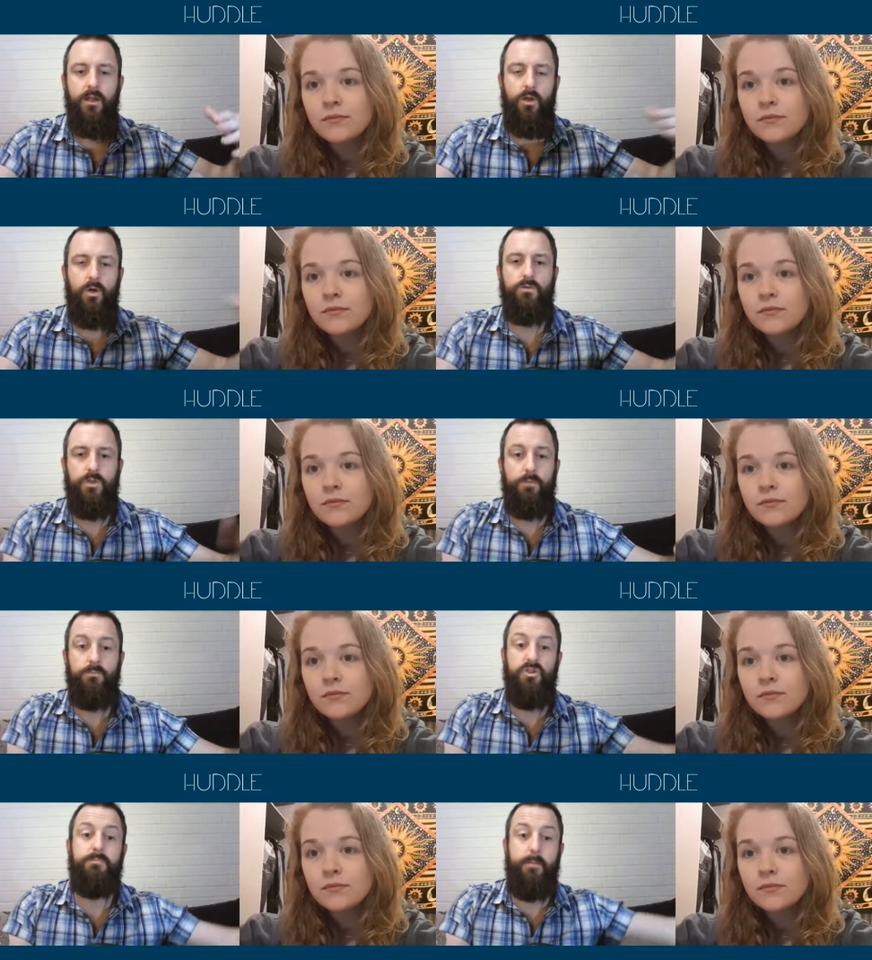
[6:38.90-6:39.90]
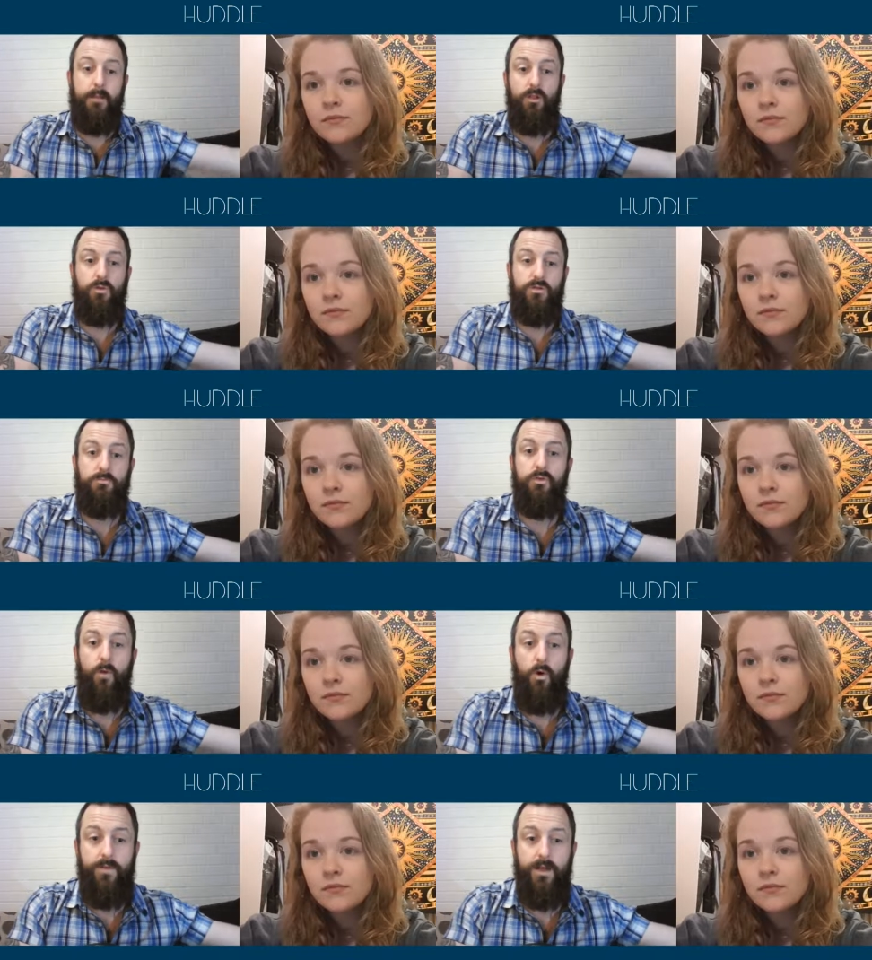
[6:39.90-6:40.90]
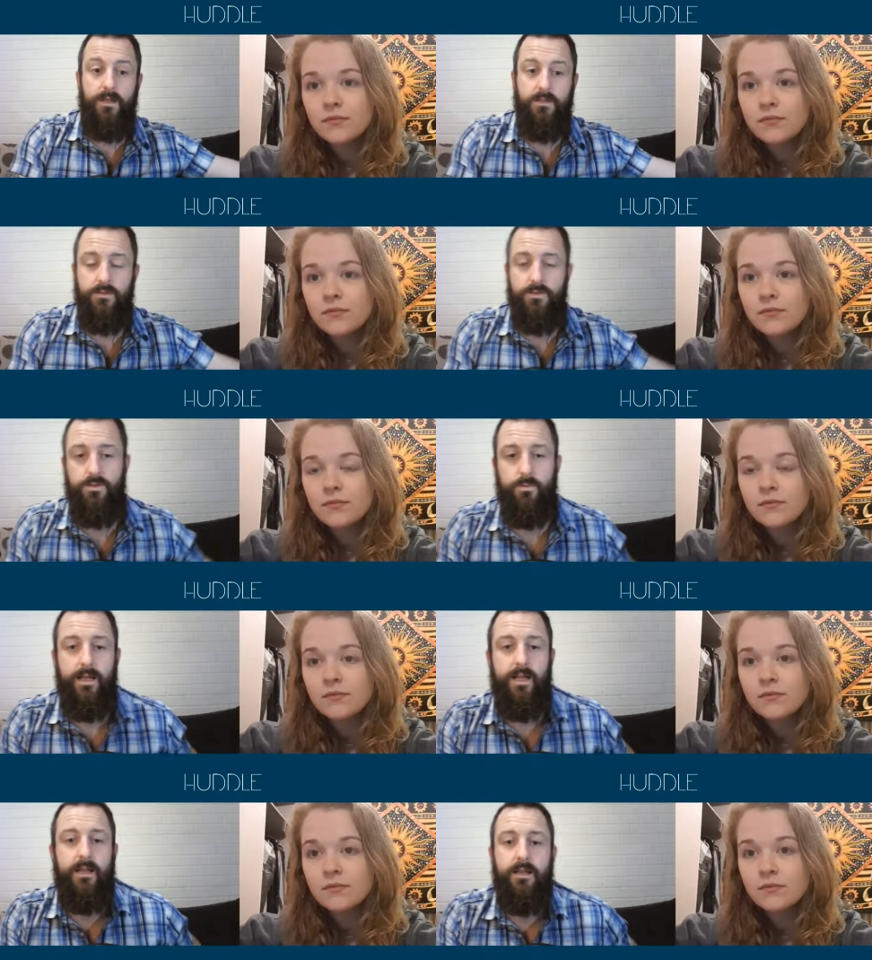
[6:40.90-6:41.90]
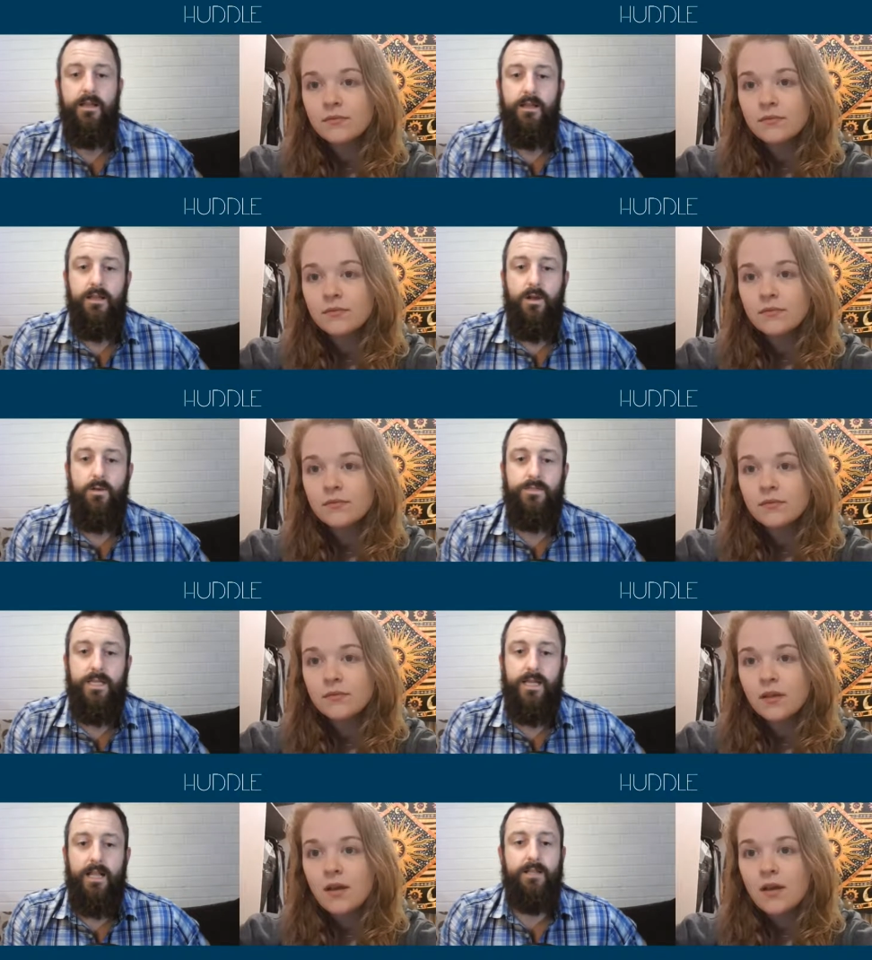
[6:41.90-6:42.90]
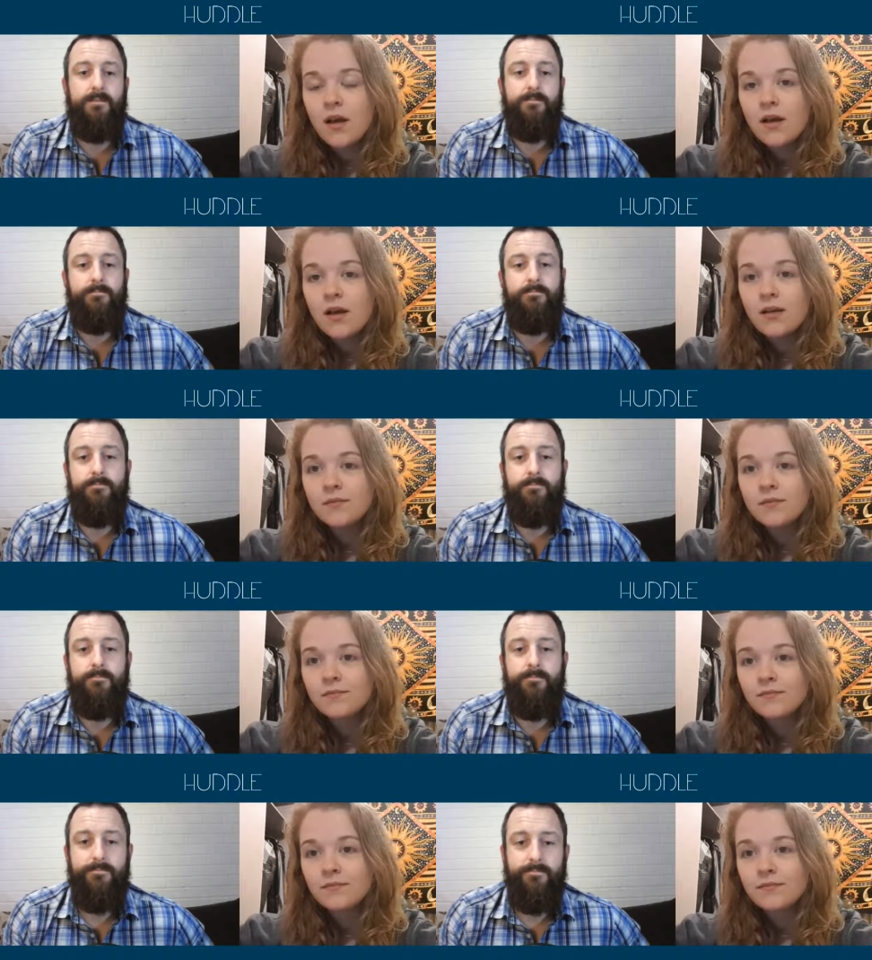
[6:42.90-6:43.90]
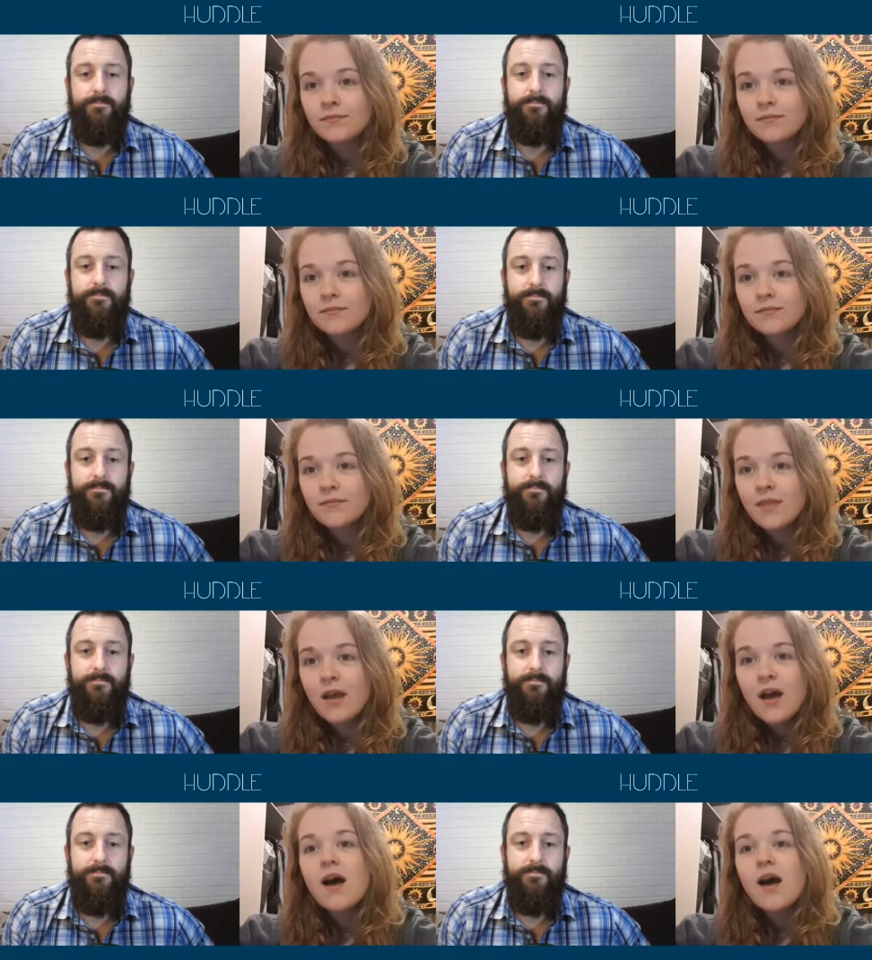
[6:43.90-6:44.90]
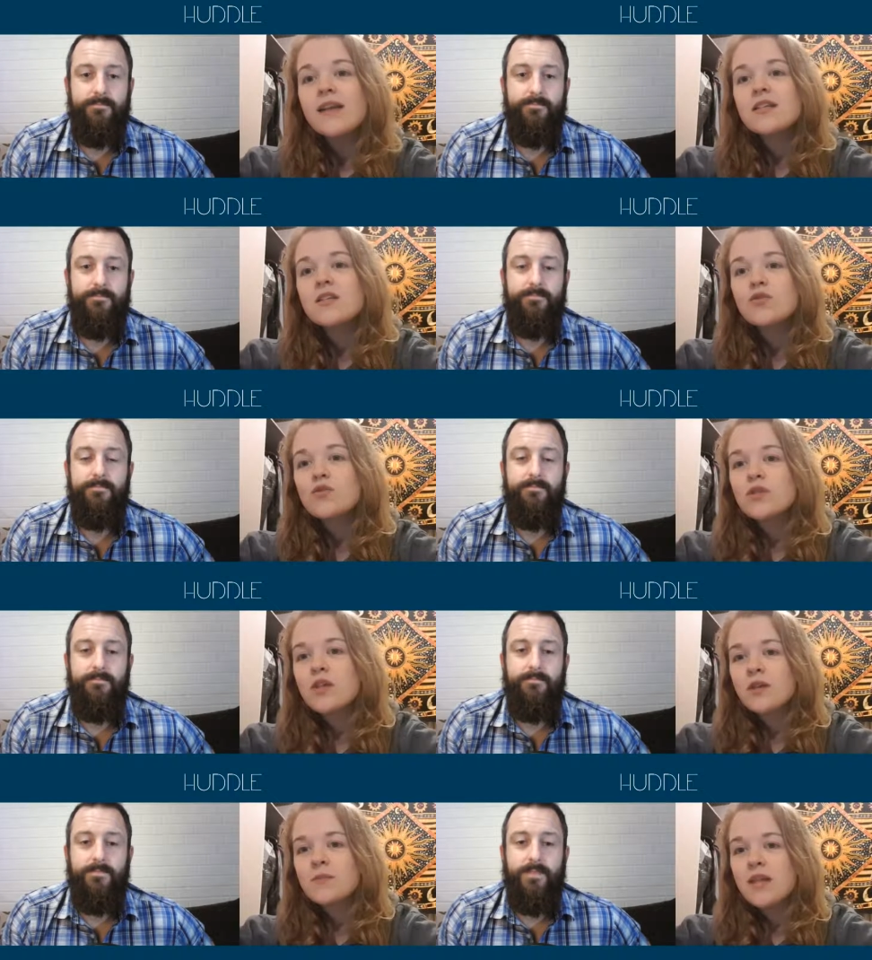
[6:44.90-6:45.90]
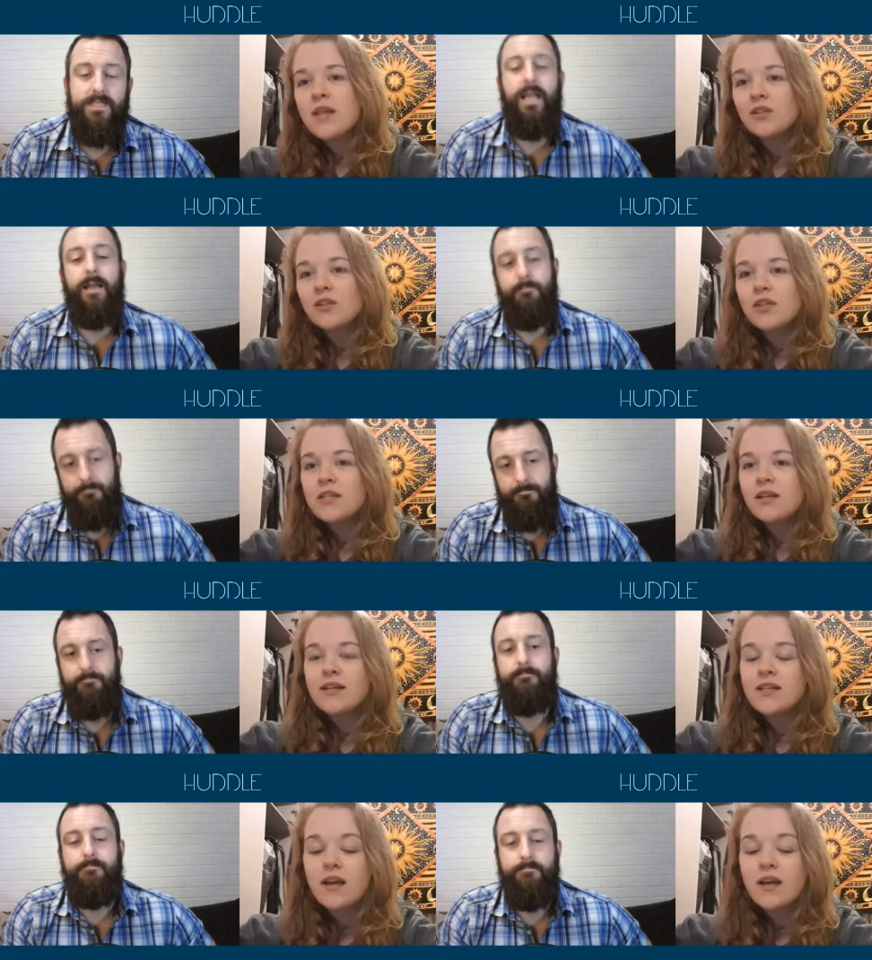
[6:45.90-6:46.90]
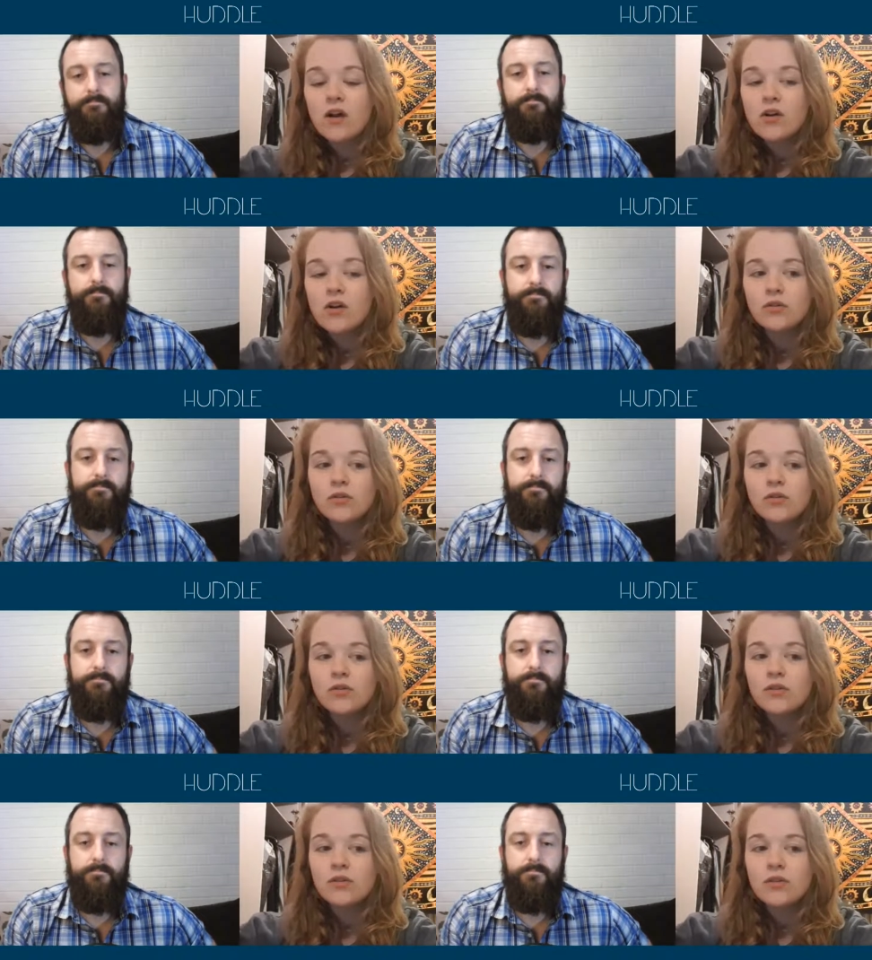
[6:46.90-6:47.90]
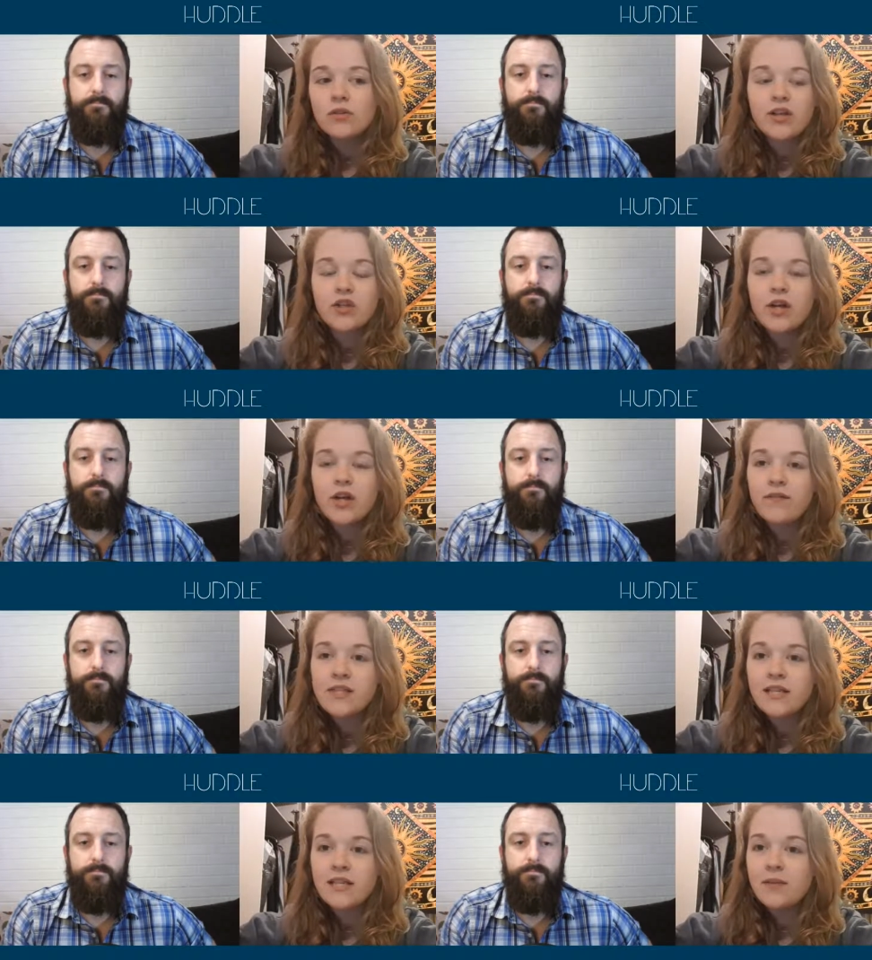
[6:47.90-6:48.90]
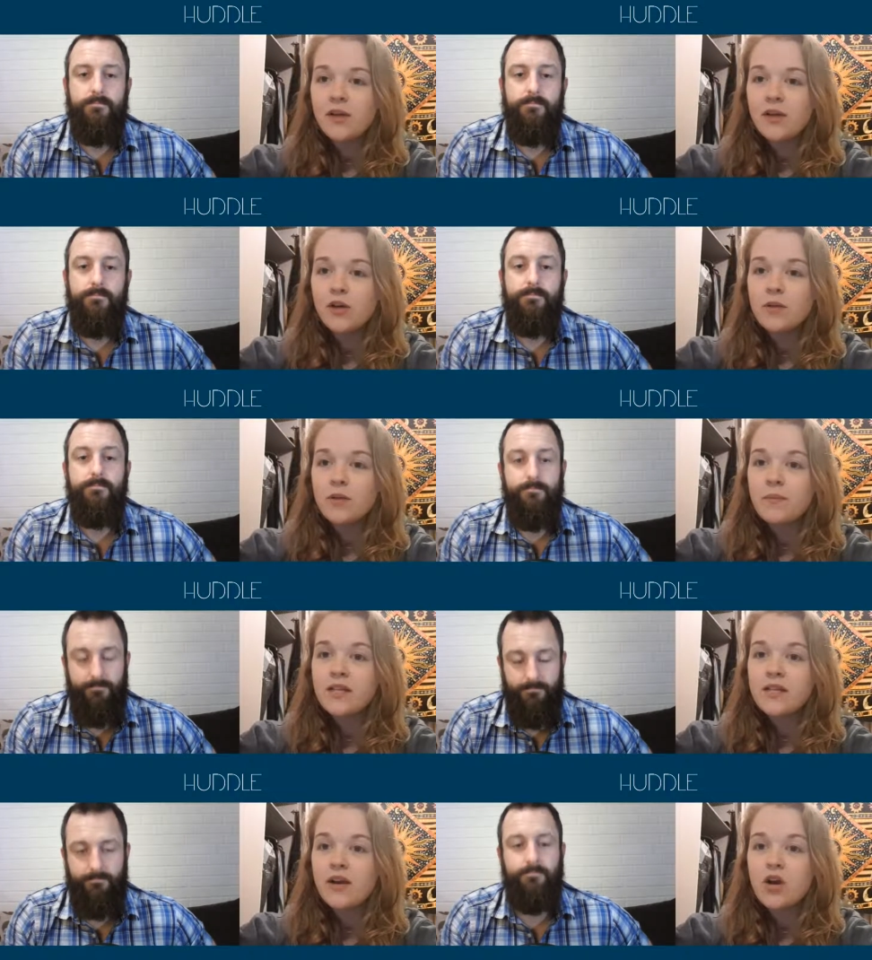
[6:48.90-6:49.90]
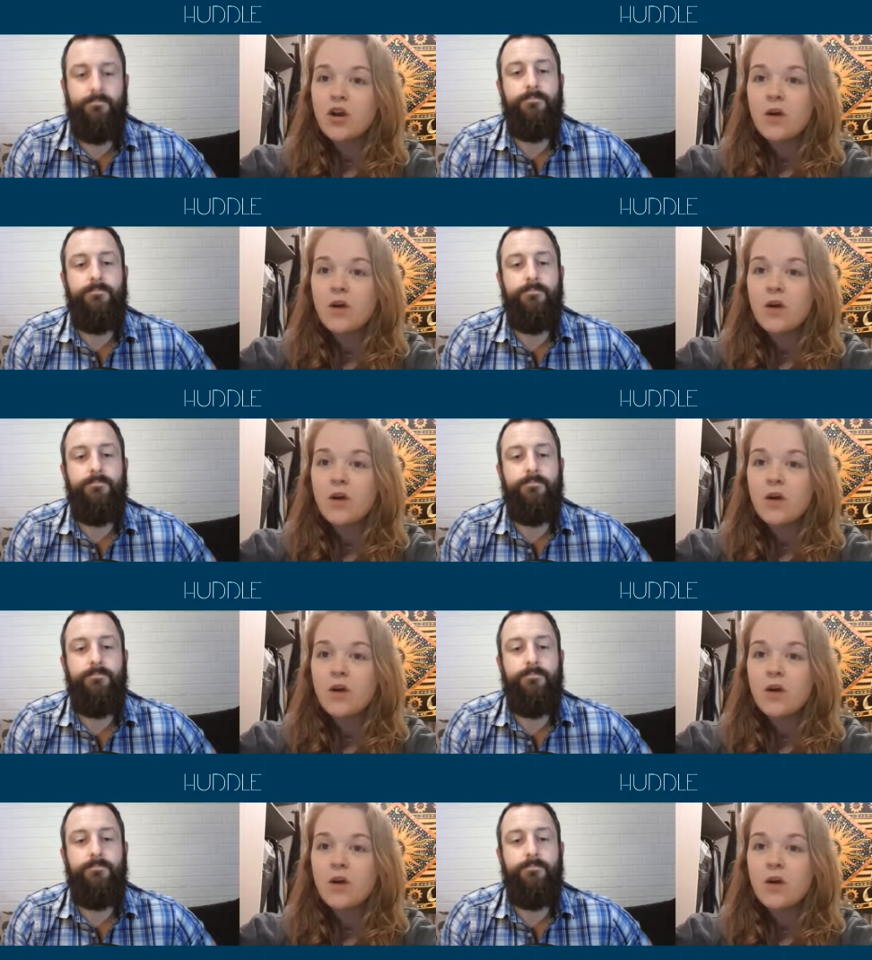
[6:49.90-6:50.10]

Speaker 1: long term? Would you maybe look to move over to Cali?
Speaker 2: I guess it's all circumstantial, isn't it? Like, yeah. So there's a great training facility being opened up at Tulare Combat